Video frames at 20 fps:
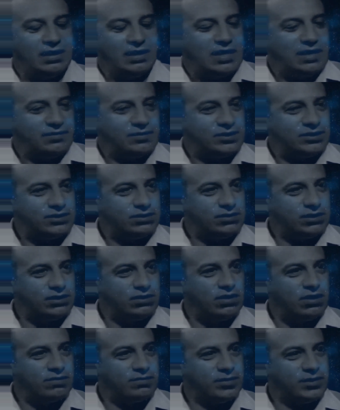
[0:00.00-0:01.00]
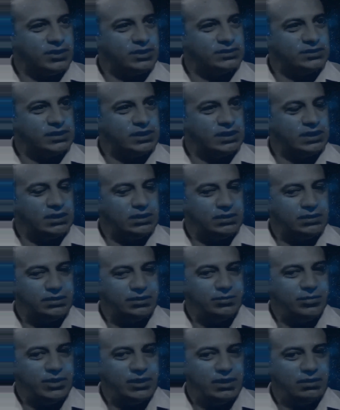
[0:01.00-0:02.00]
I'd have to turn it off because
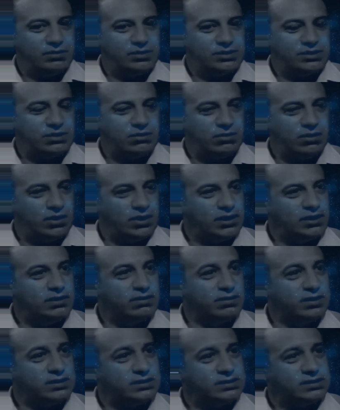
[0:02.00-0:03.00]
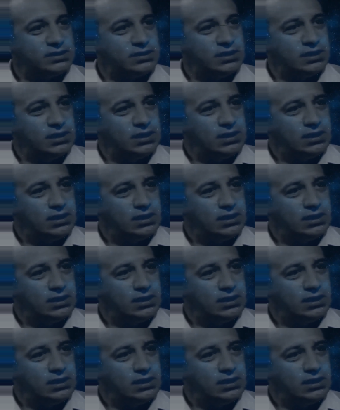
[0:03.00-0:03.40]
to me that was total ignorance.